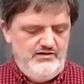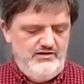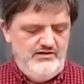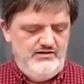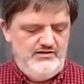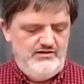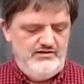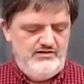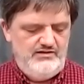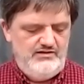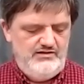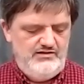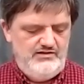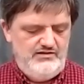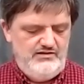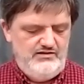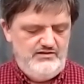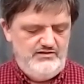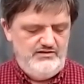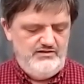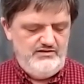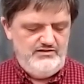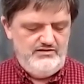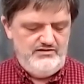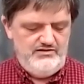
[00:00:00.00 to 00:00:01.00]
uh,
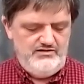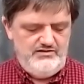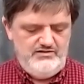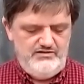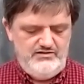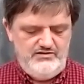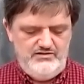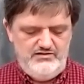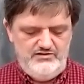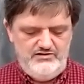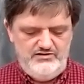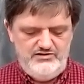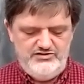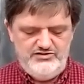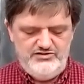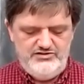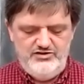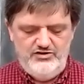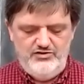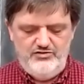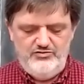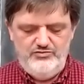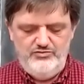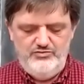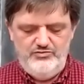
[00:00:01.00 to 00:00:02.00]

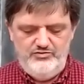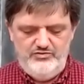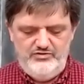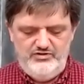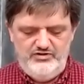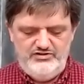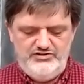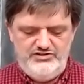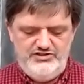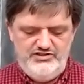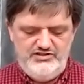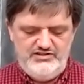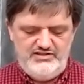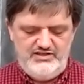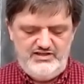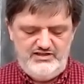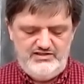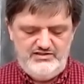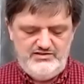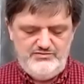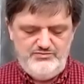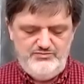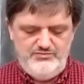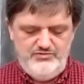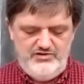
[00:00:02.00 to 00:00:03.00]
so she
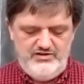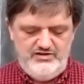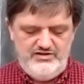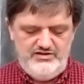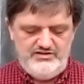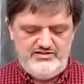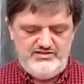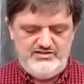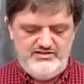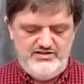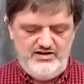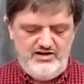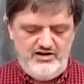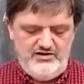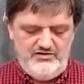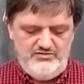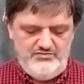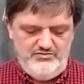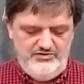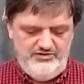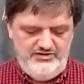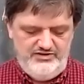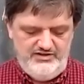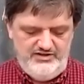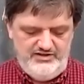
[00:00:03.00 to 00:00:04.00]
says, well,
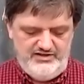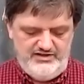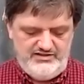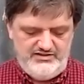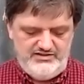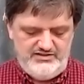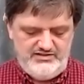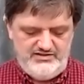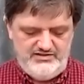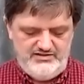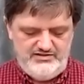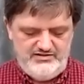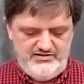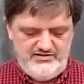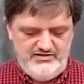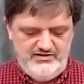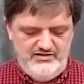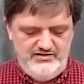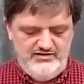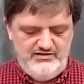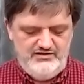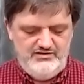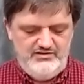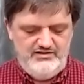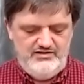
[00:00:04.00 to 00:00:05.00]
start with this,
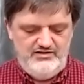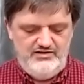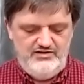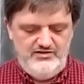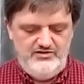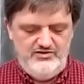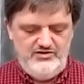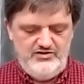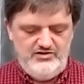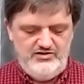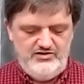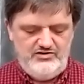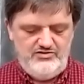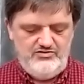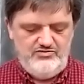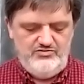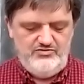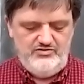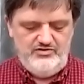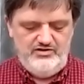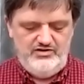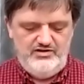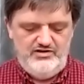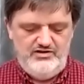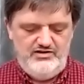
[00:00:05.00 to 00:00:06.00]
you
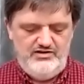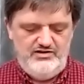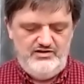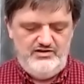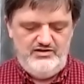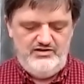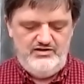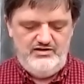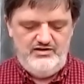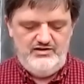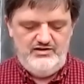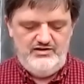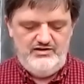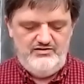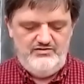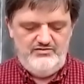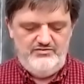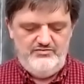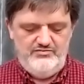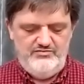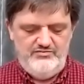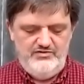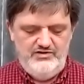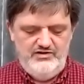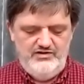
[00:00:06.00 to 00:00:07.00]
know,
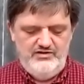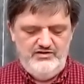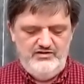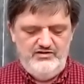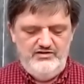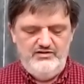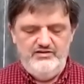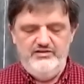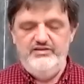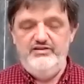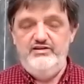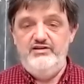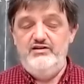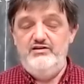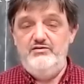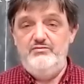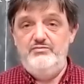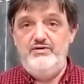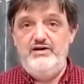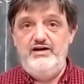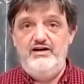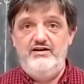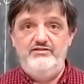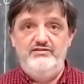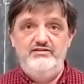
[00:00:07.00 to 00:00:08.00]
um, think
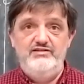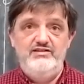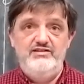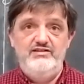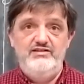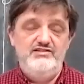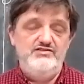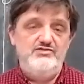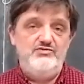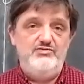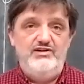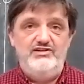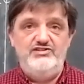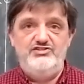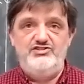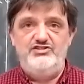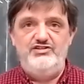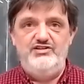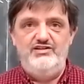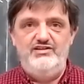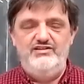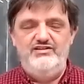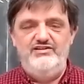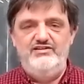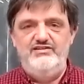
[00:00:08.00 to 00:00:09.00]
about these
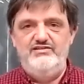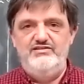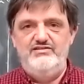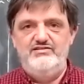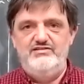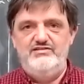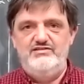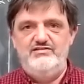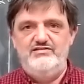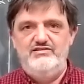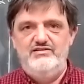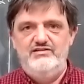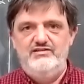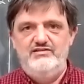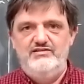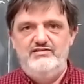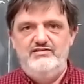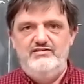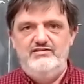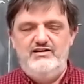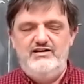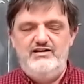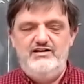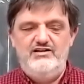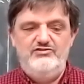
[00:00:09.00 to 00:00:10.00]
questions.
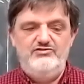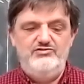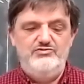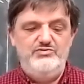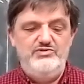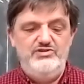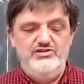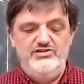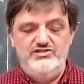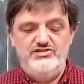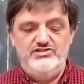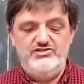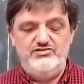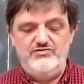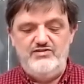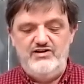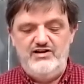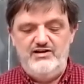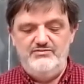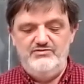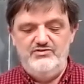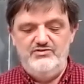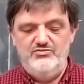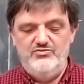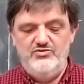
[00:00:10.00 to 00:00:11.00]
How do we
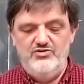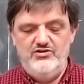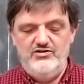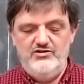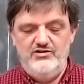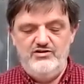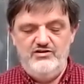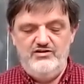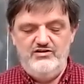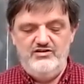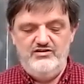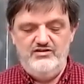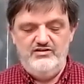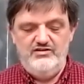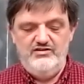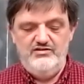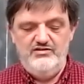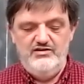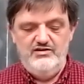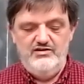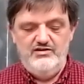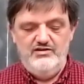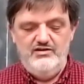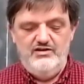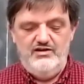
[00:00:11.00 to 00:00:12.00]
describe the
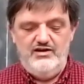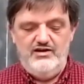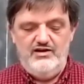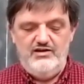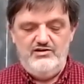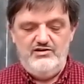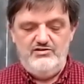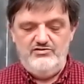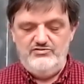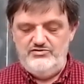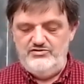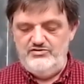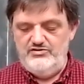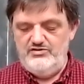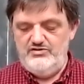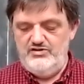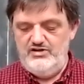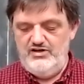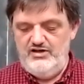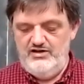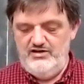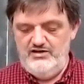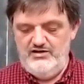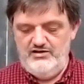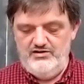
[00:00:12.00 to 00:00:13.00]
world? How
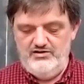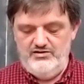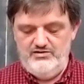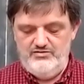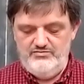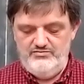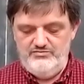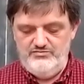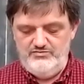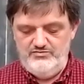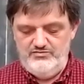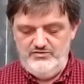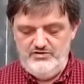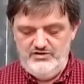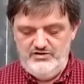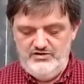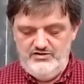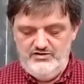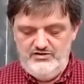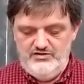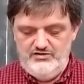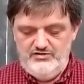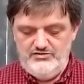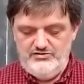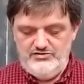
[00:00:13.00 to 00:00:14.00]
um,
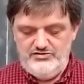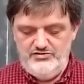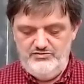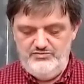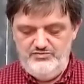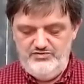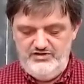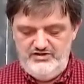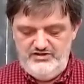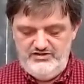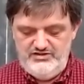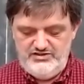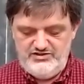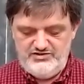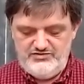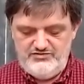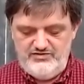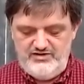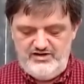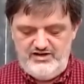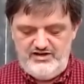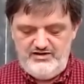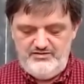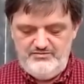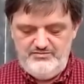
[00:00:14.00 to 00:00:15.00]
should we
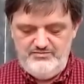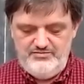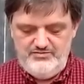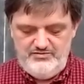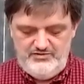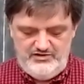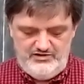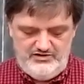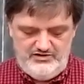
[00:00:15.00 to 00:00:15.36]
describe